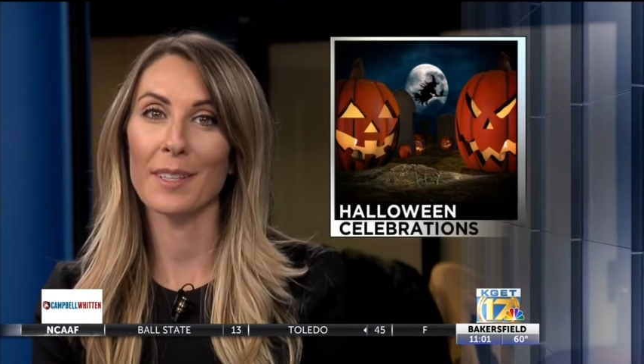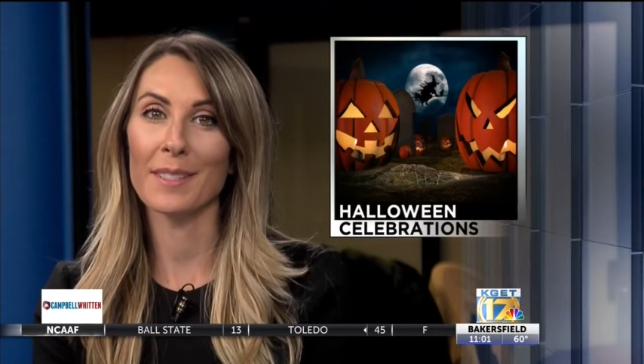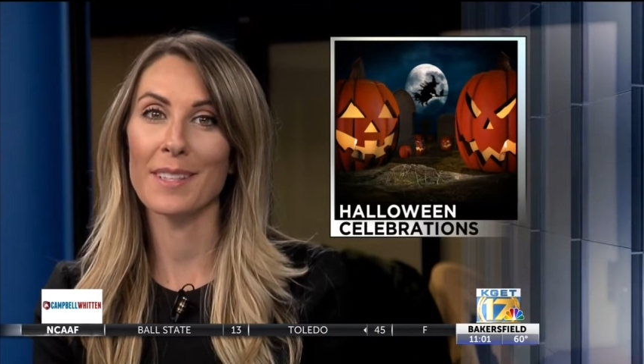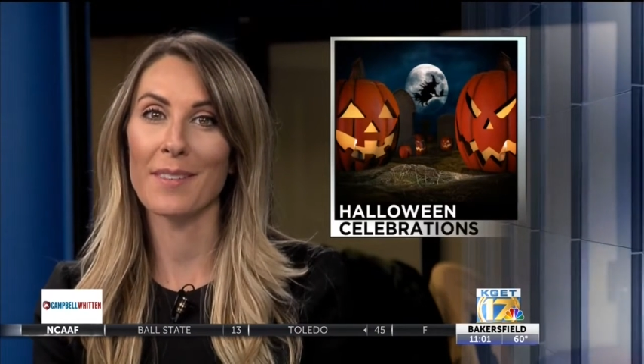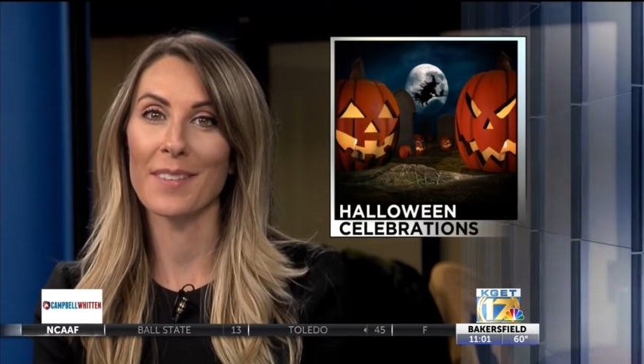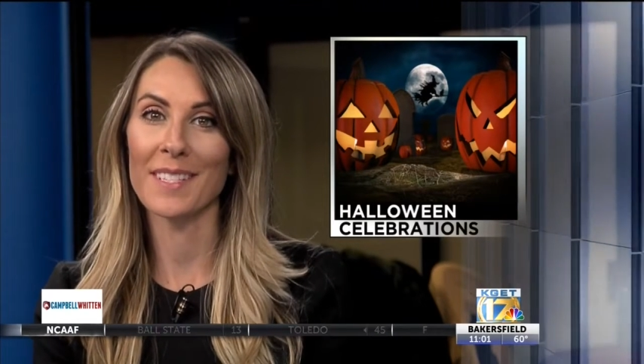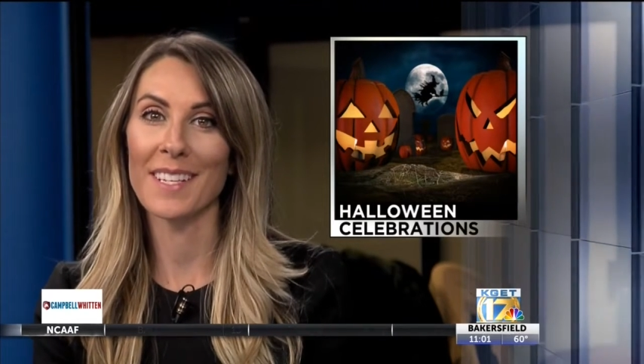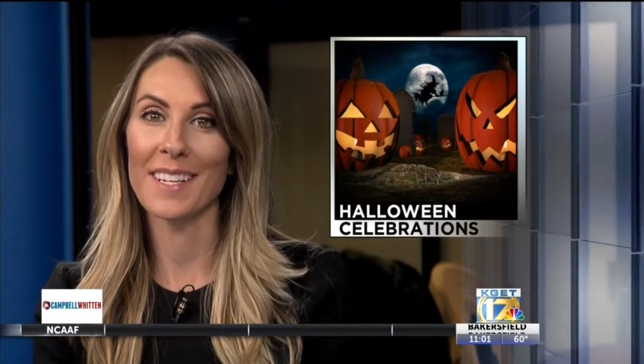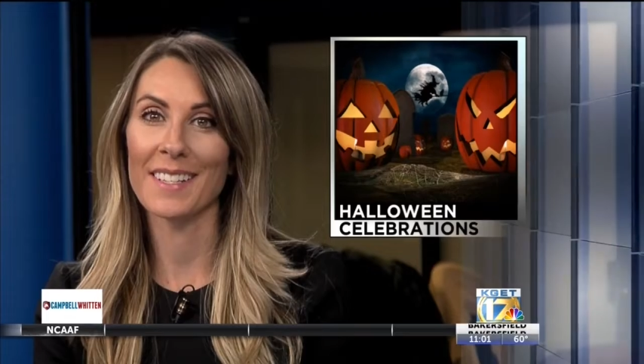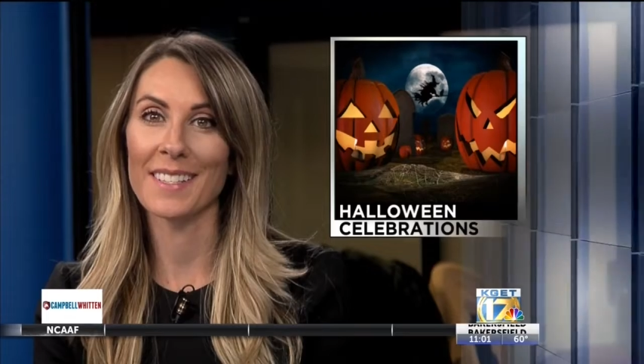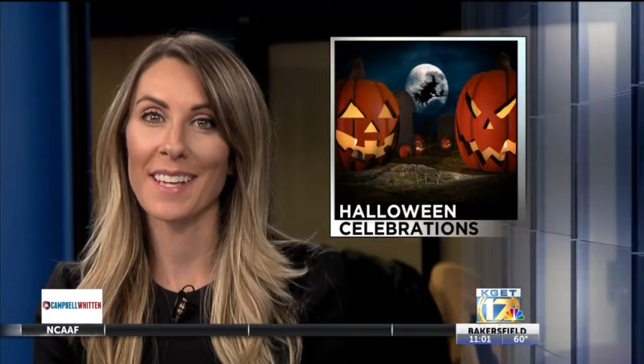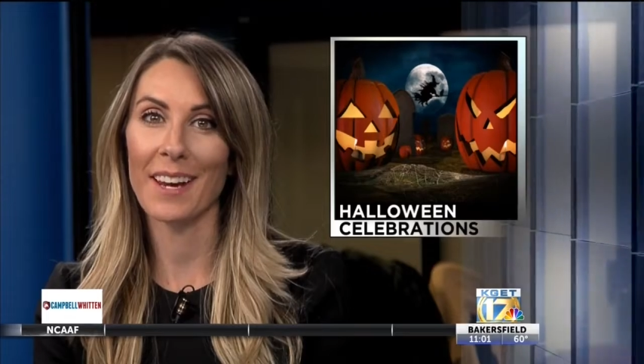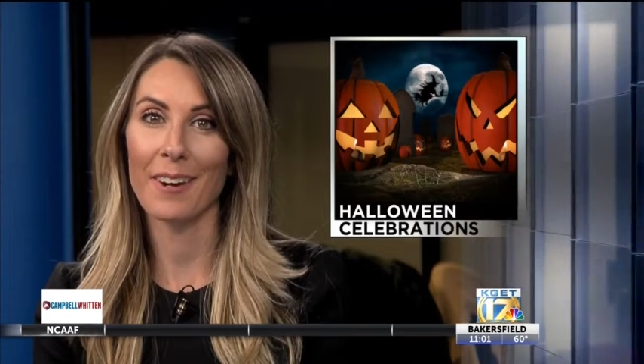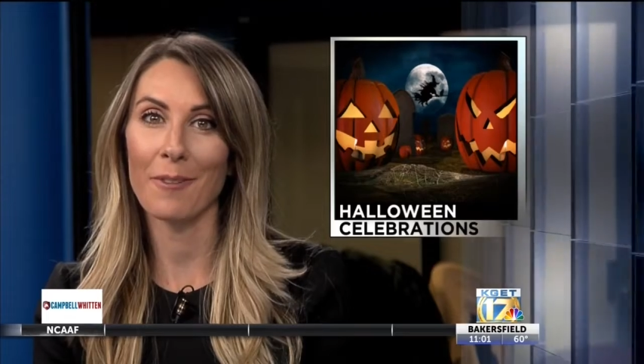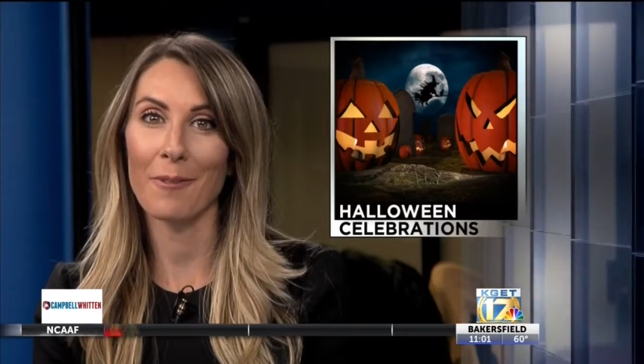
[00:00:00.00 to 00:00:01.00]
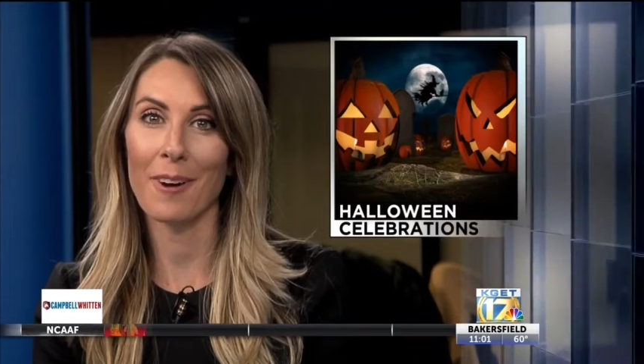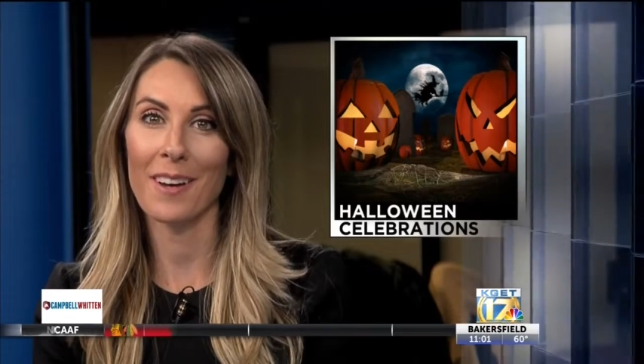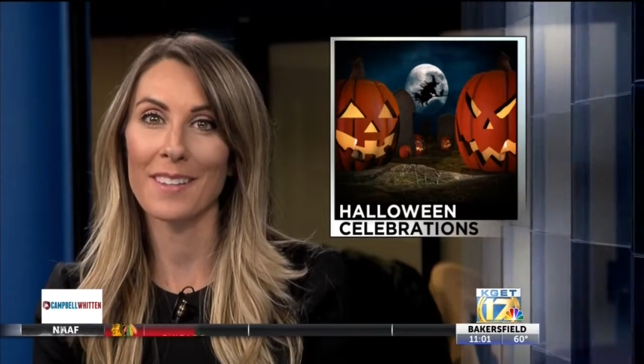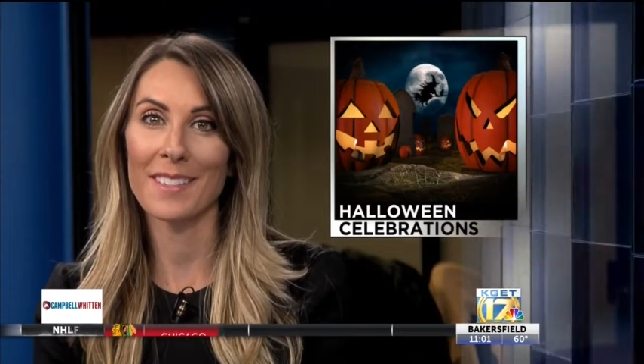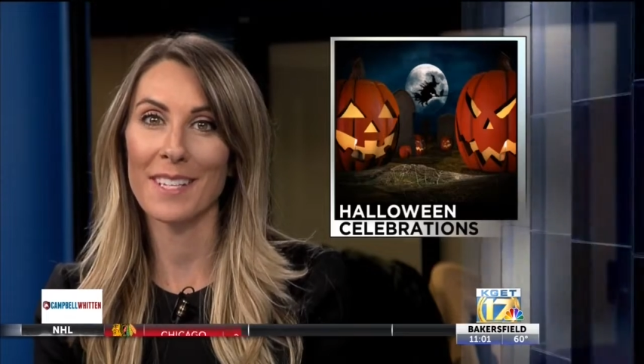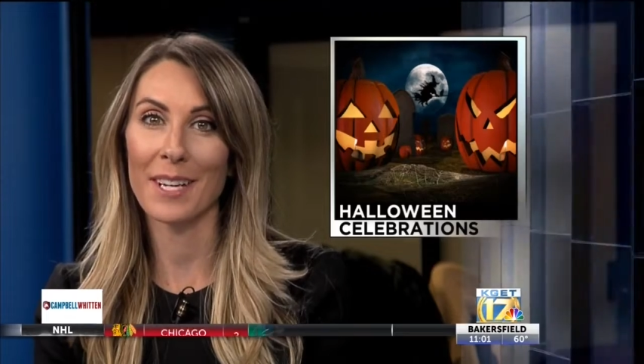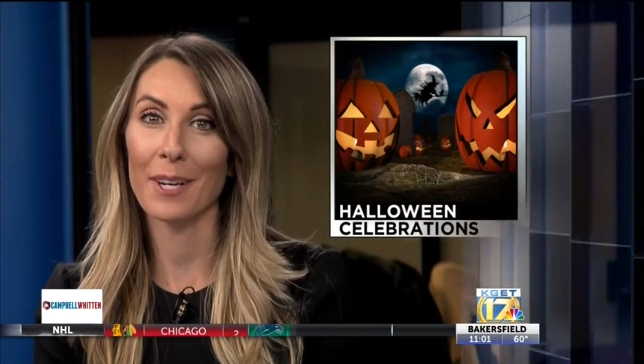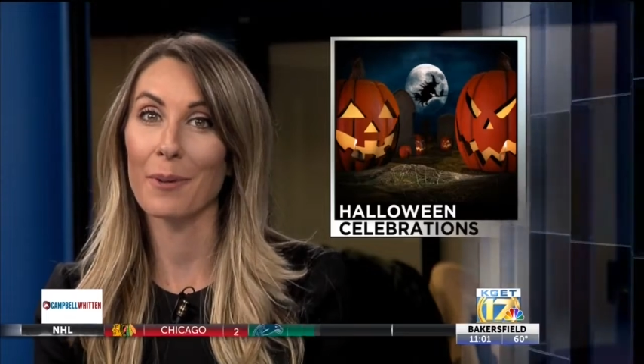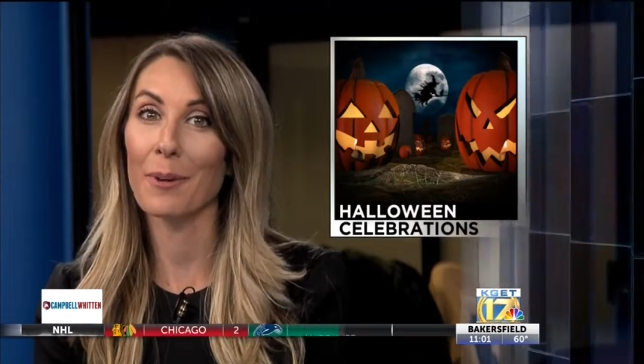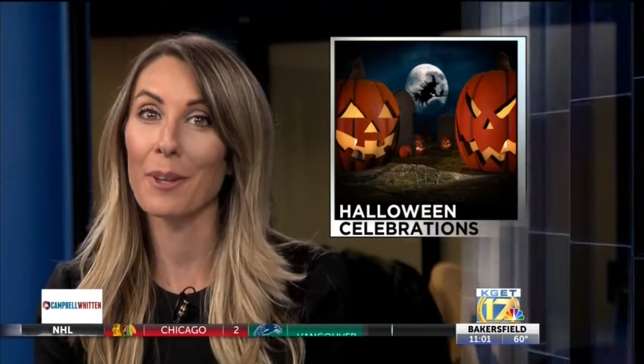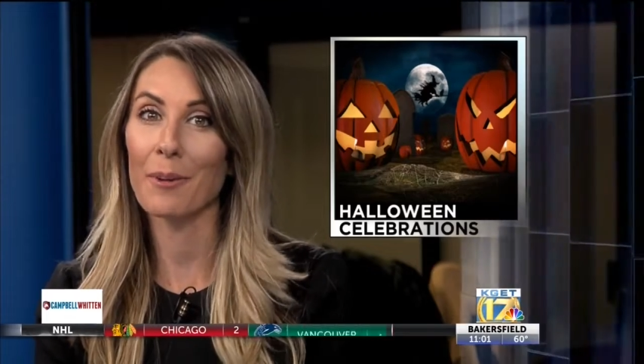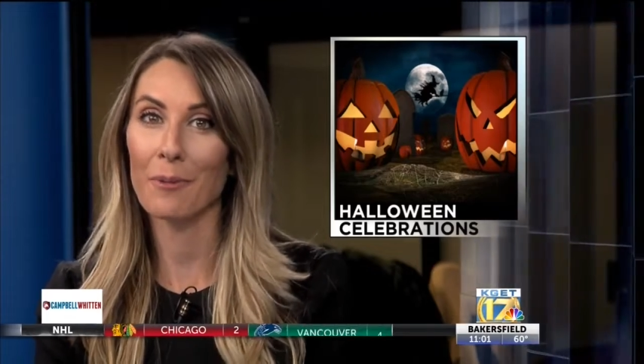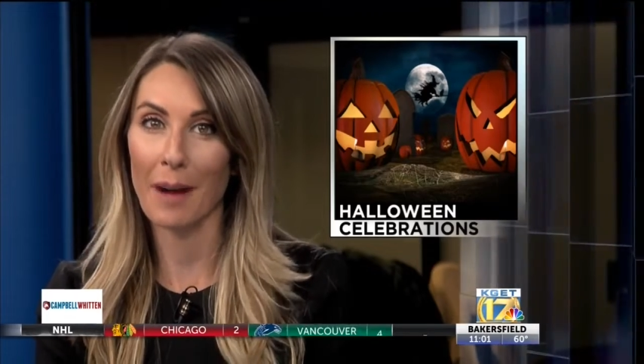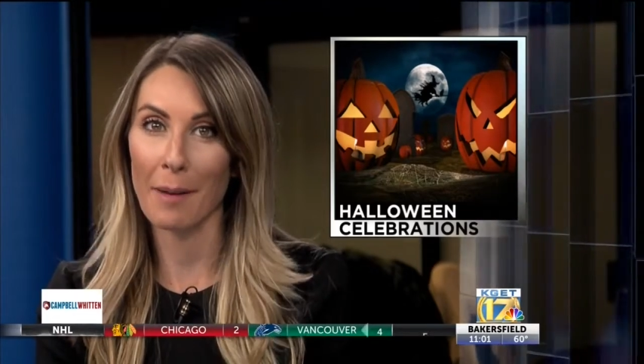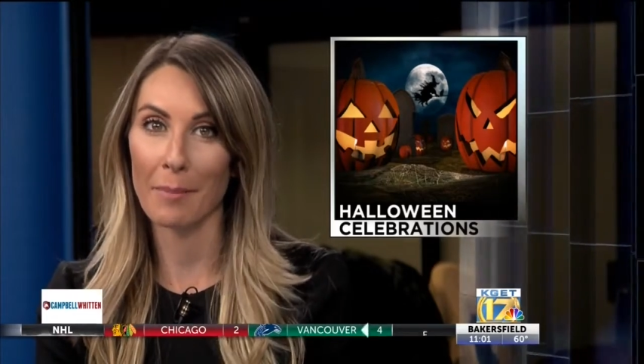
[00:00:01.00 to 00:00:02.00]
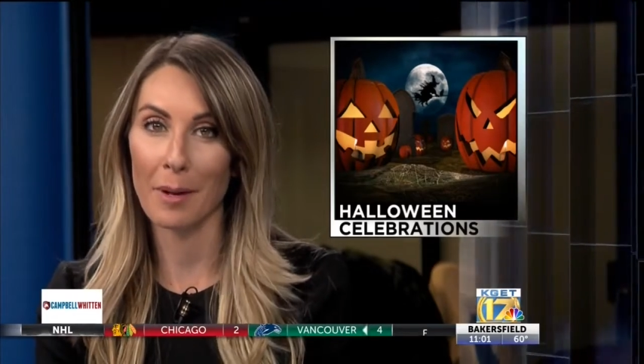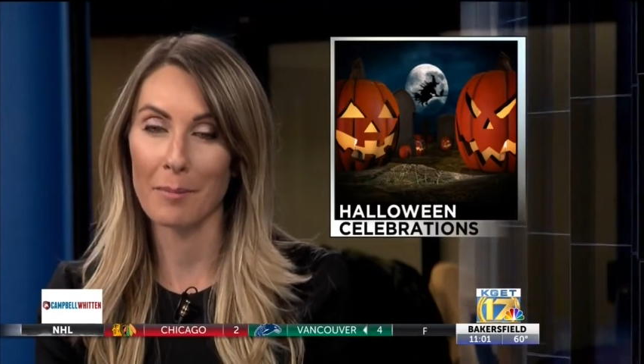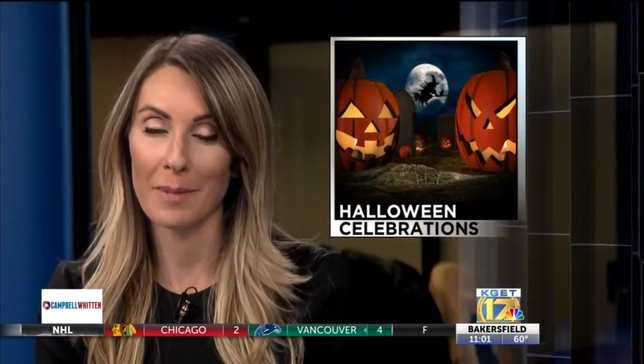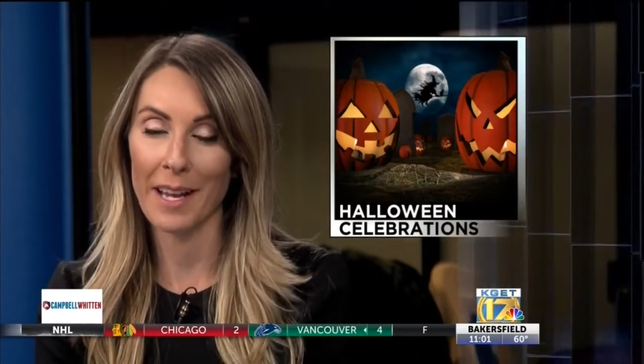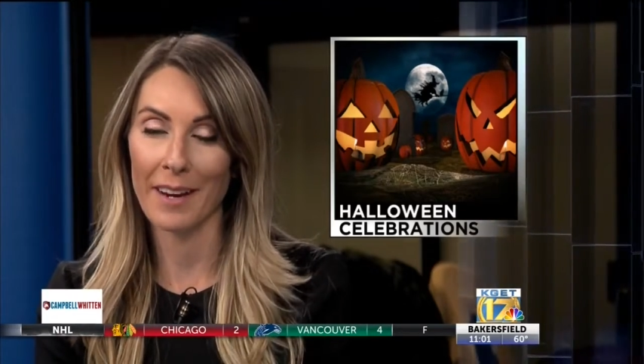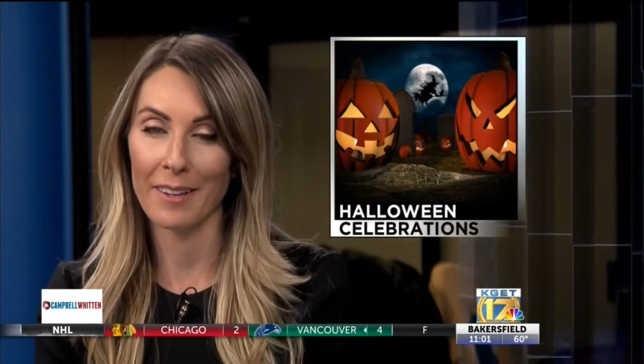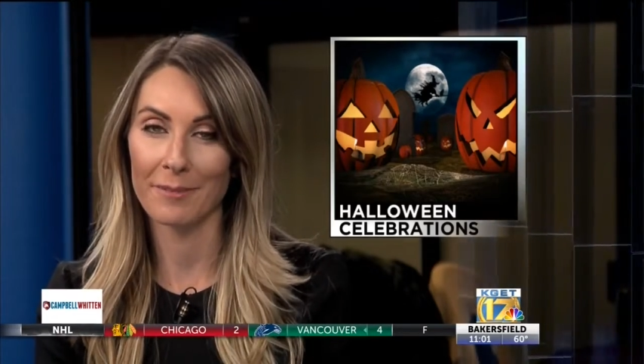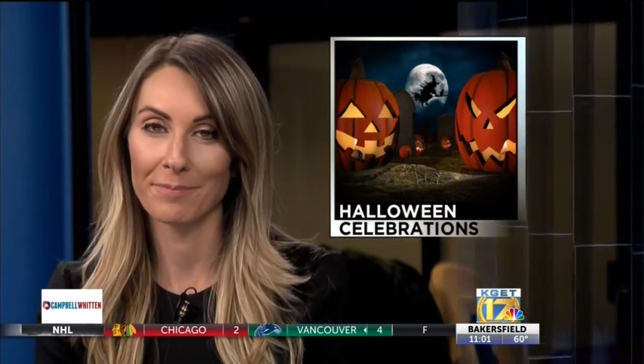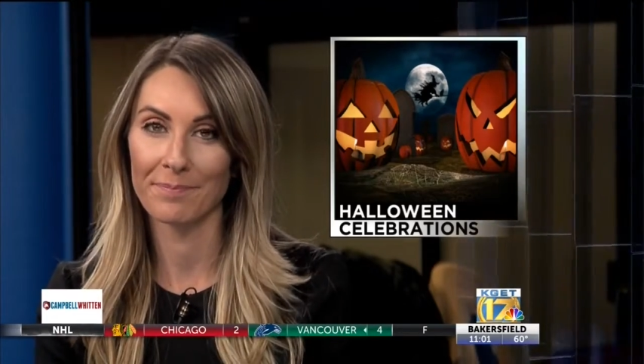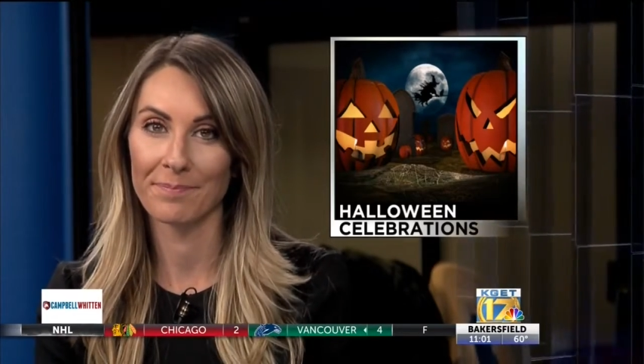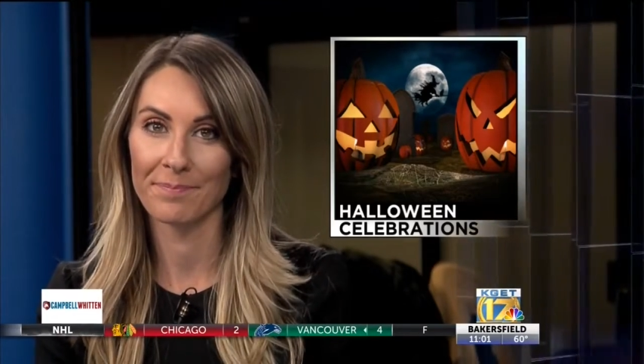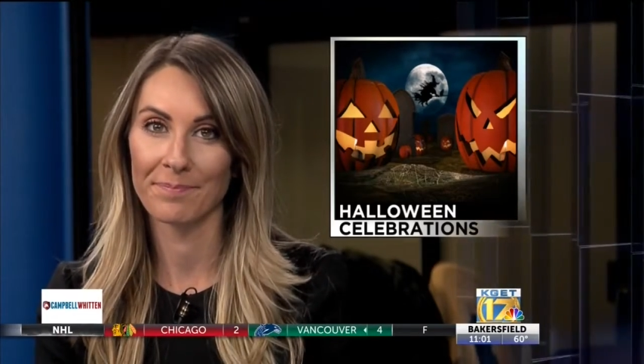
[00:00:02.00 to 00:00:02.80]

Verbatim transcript: 17's Karen was here with a wrap up. Karen.